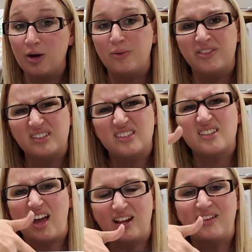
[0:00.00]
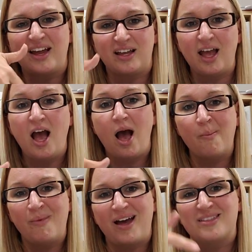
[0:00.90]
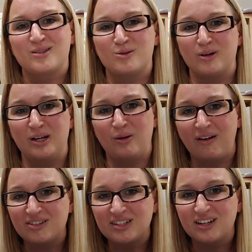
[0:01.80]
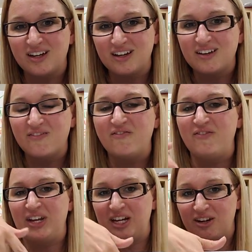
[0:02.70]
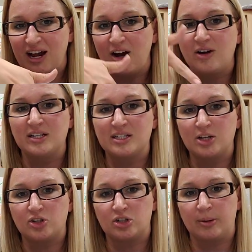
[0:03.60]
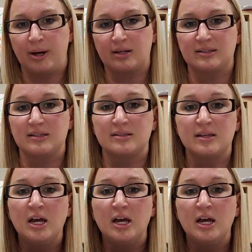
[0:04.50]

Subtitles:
Well, this is kind of like a math story. You have to figure out and touch the boxes.